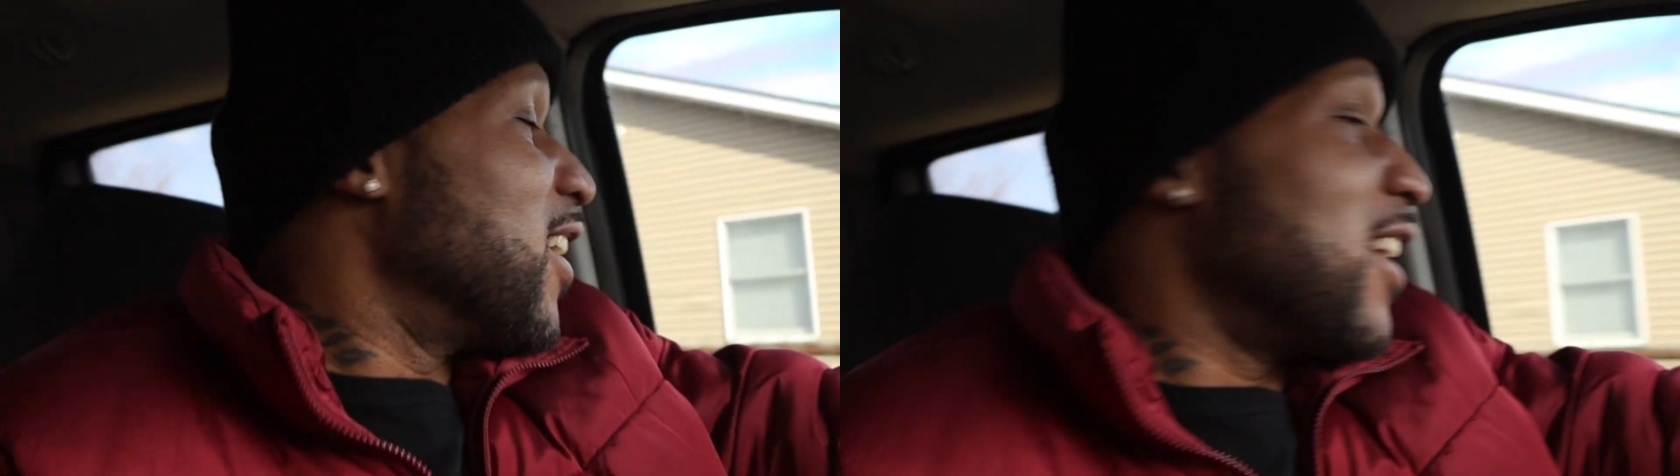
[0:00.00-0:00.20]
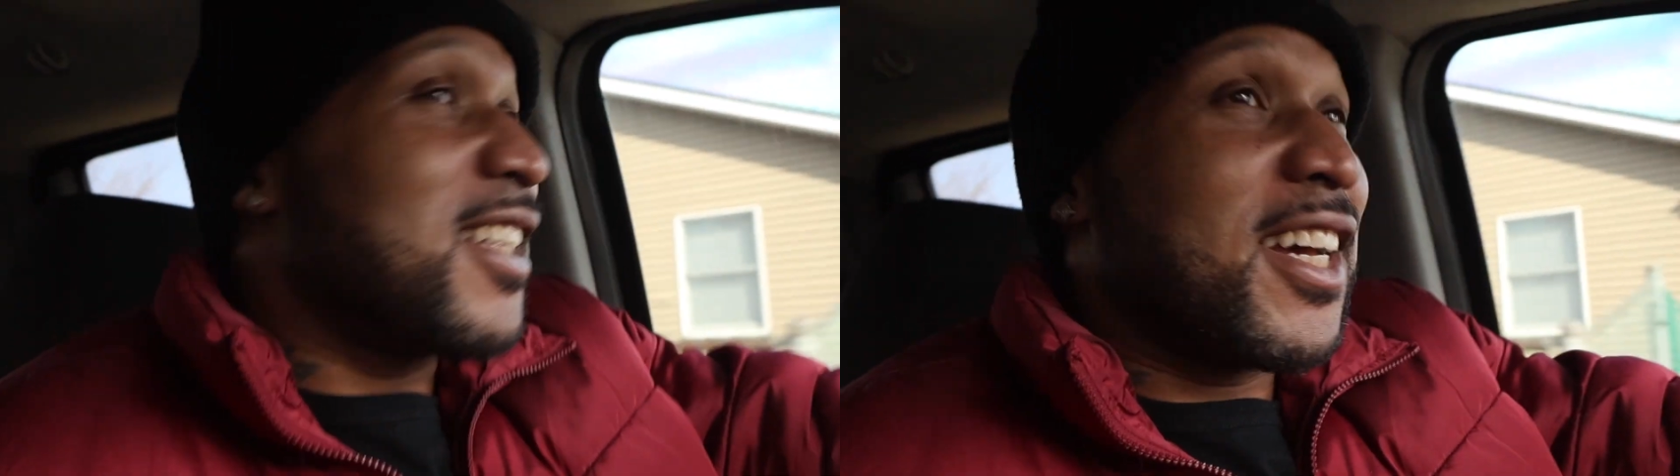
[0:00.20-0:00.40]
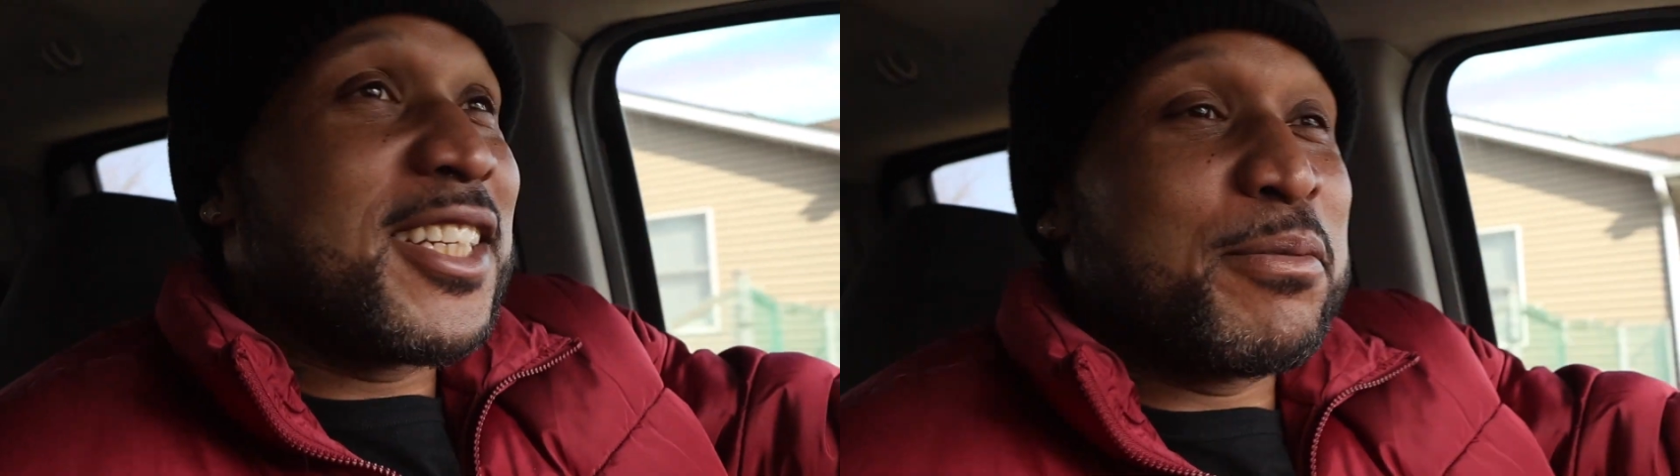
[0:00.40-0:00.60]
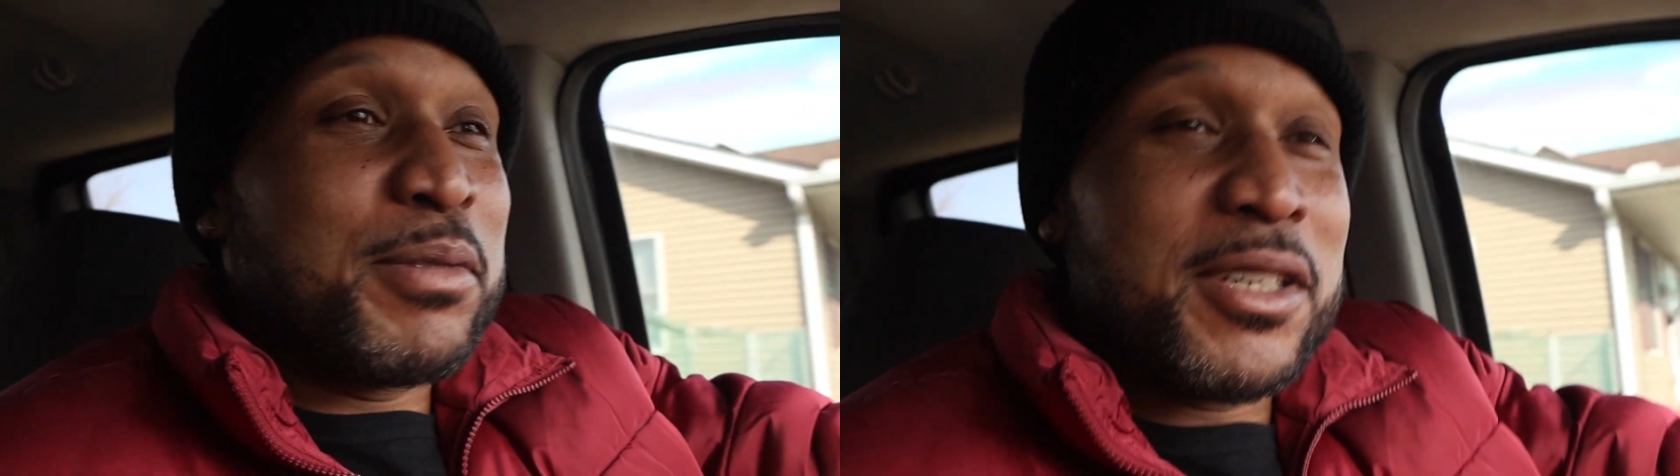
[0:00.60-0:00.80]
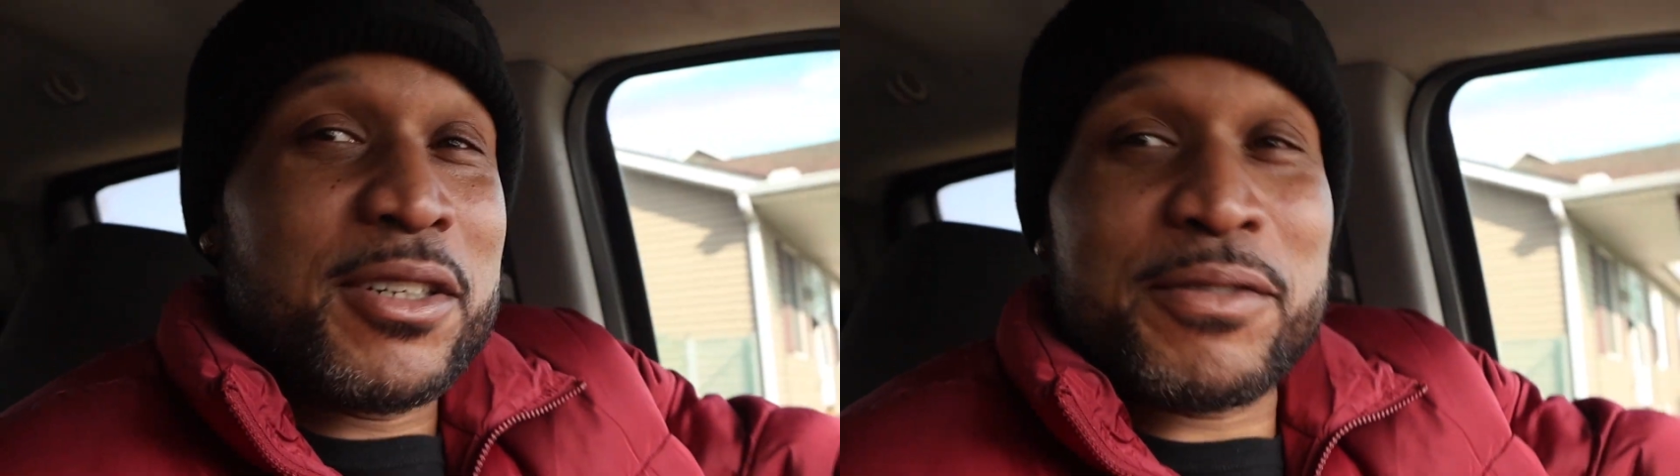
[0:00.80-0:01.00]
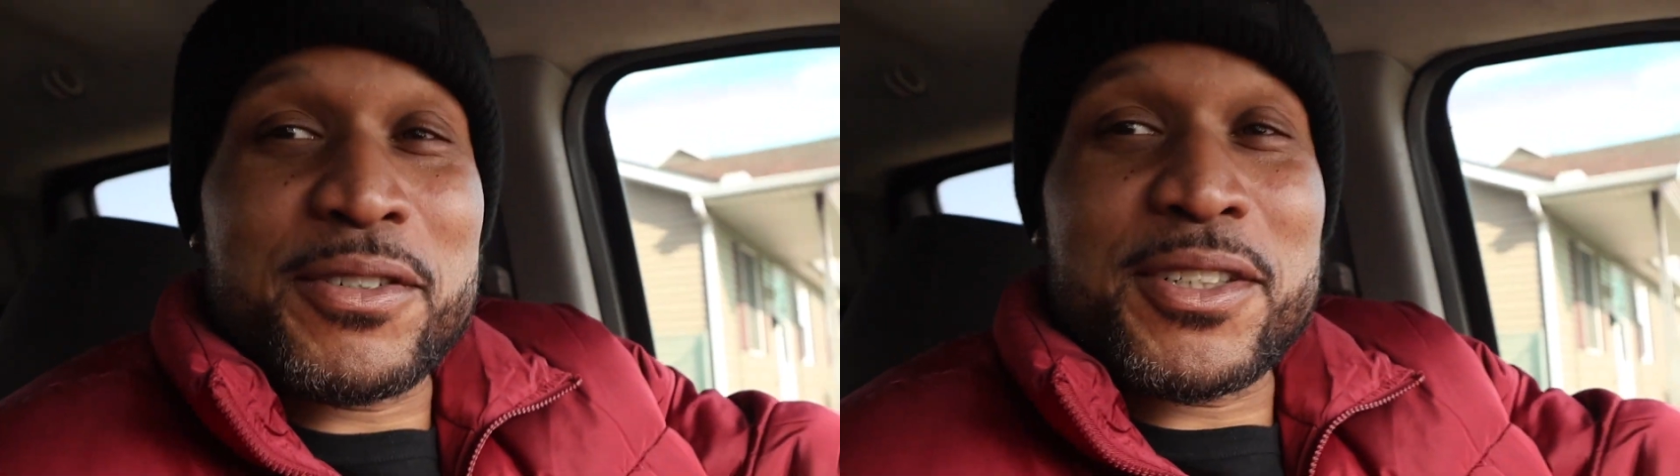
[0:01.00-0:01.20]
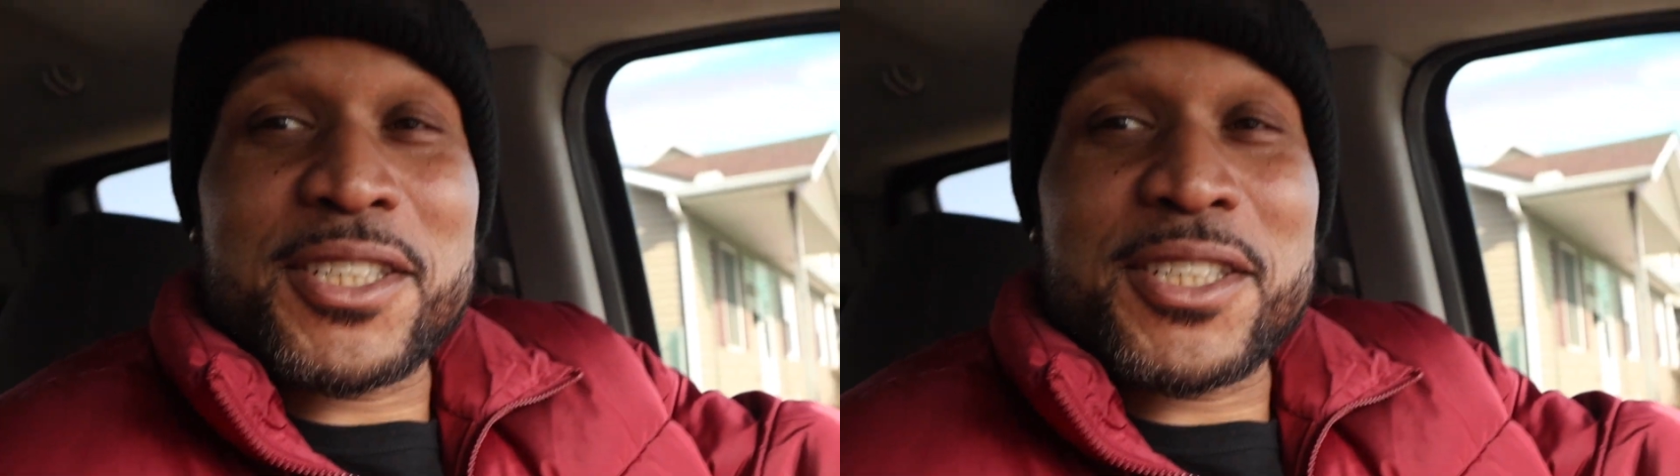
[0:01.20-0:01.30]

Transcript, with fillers: a nice build for